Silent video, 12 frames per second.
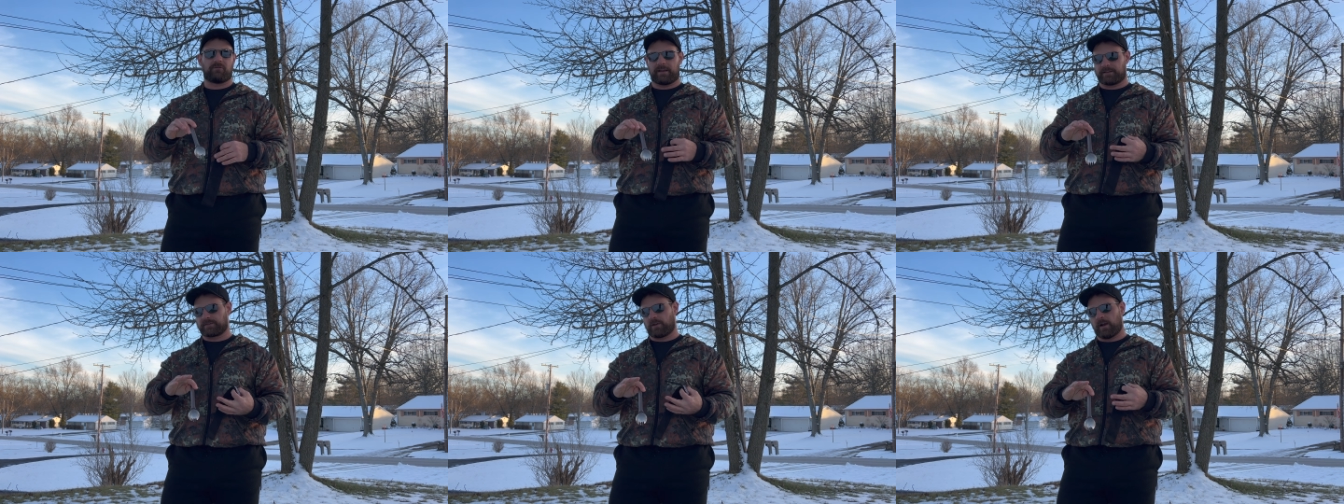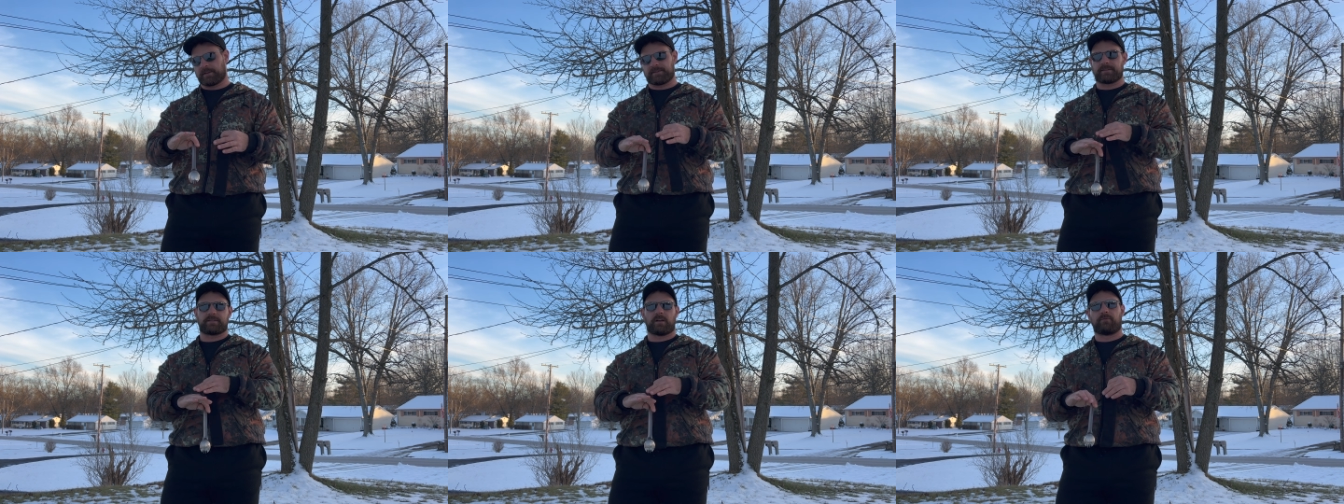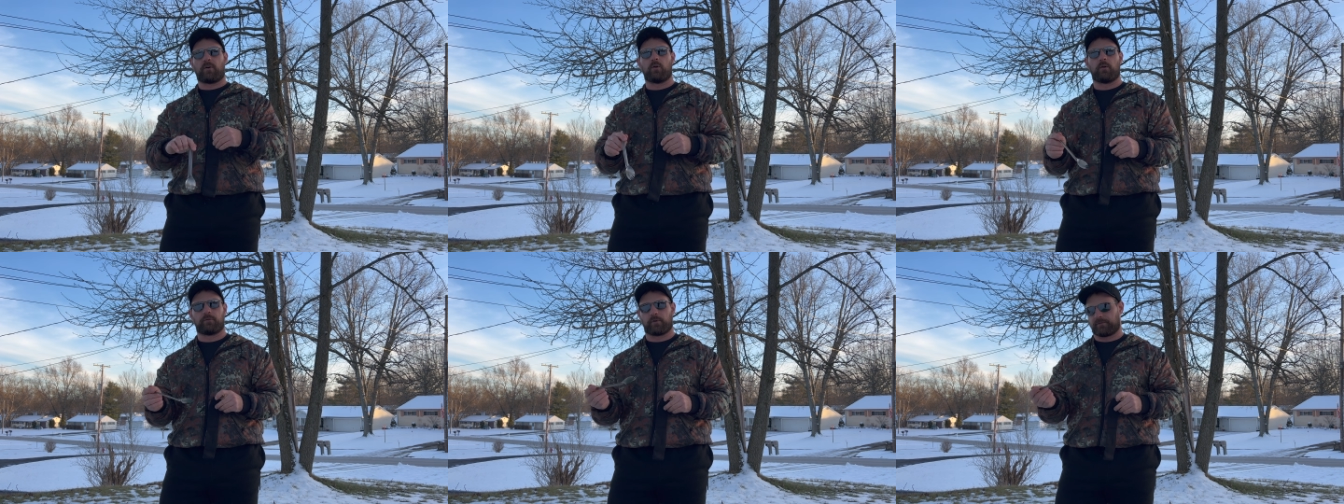like sauce and stuff
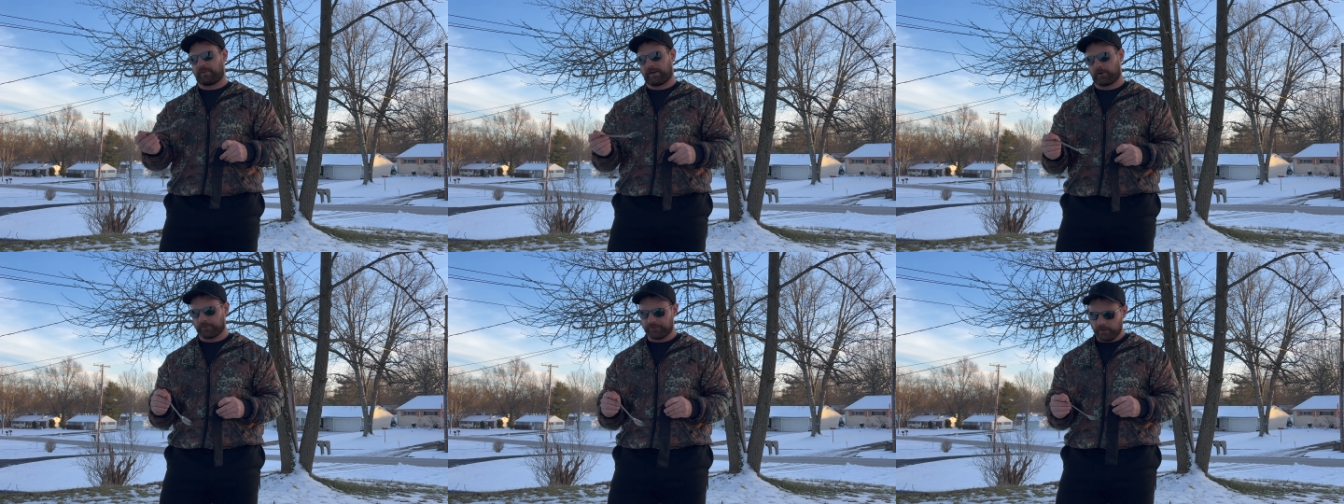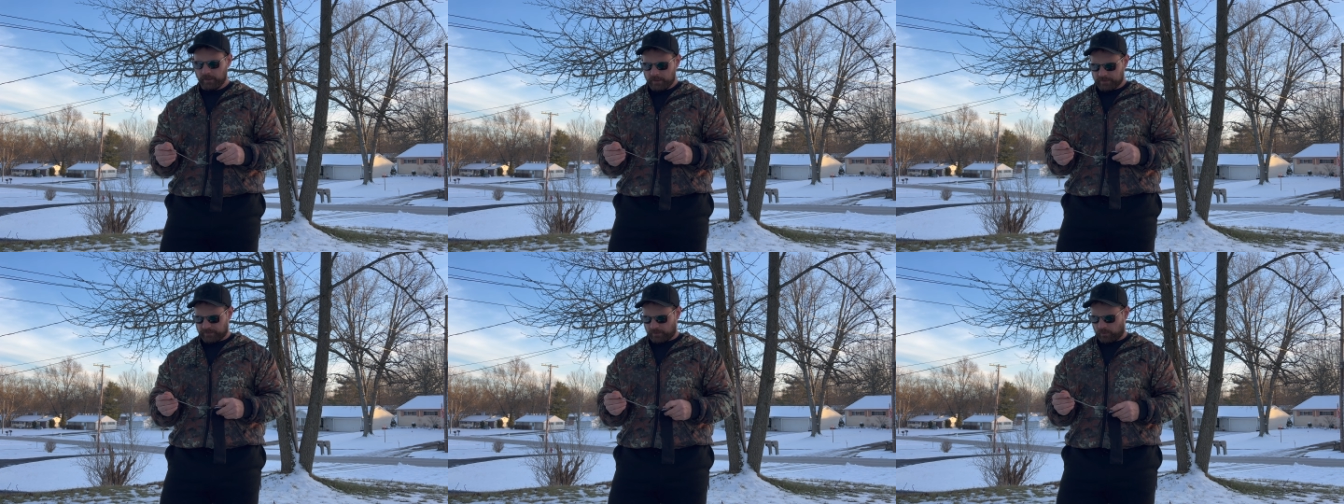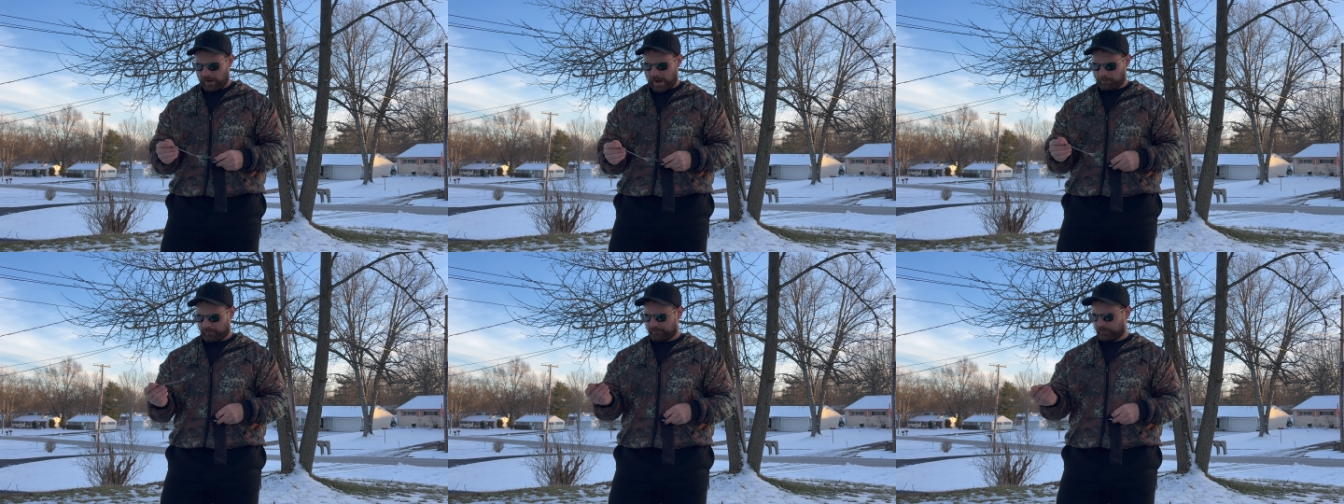all over your fingers. So
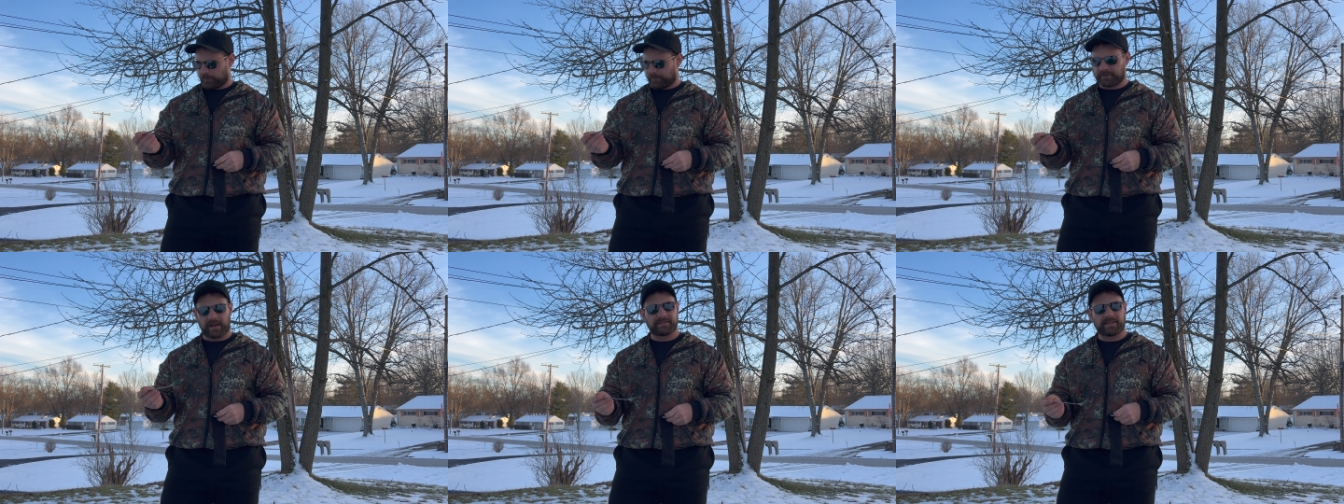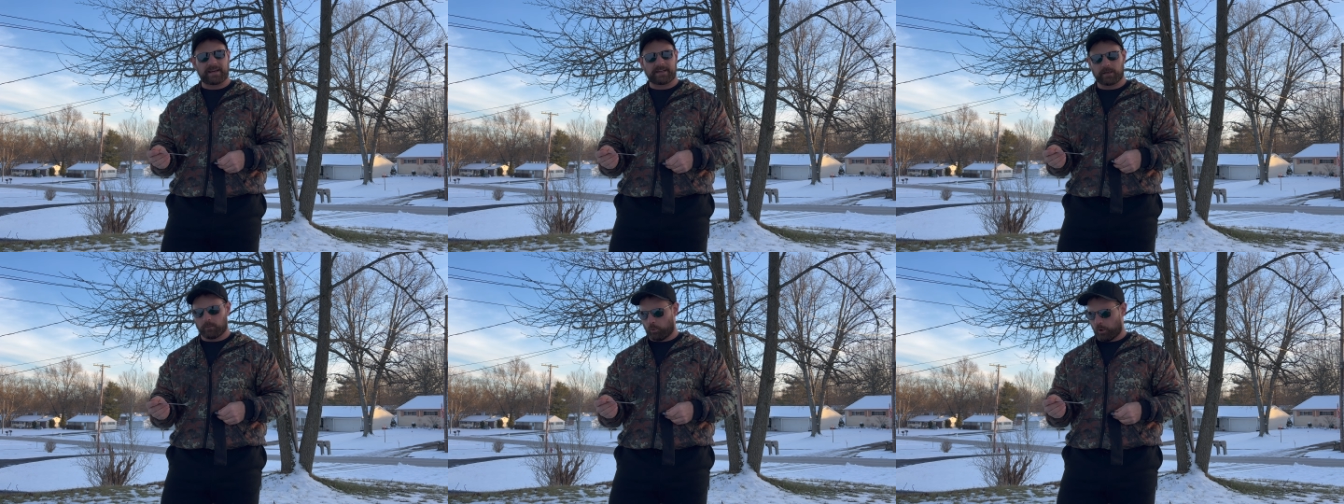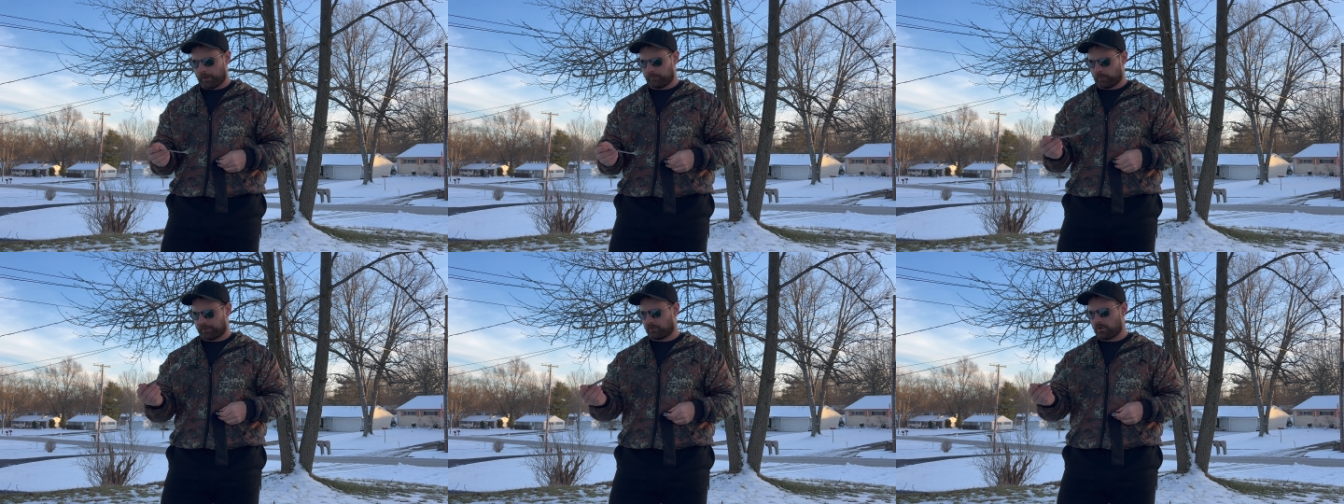I prefer the titanium one
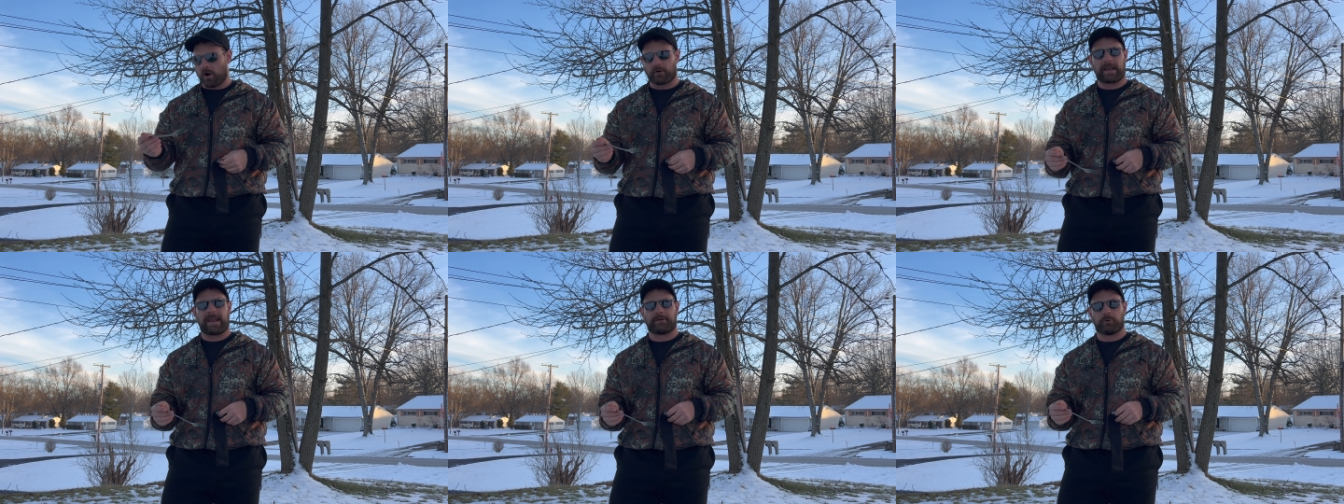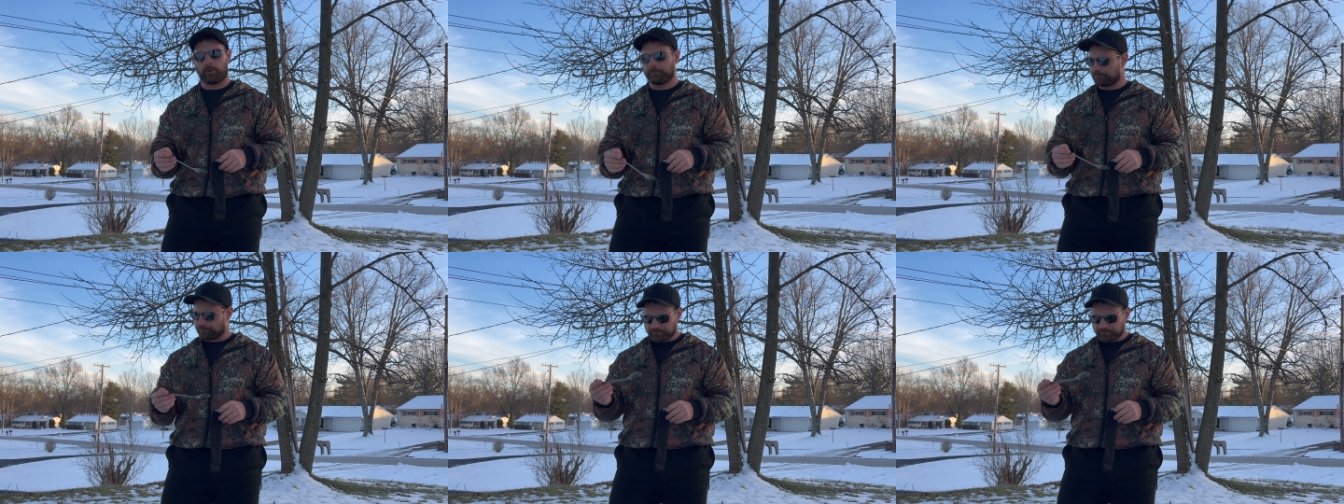with the long handle.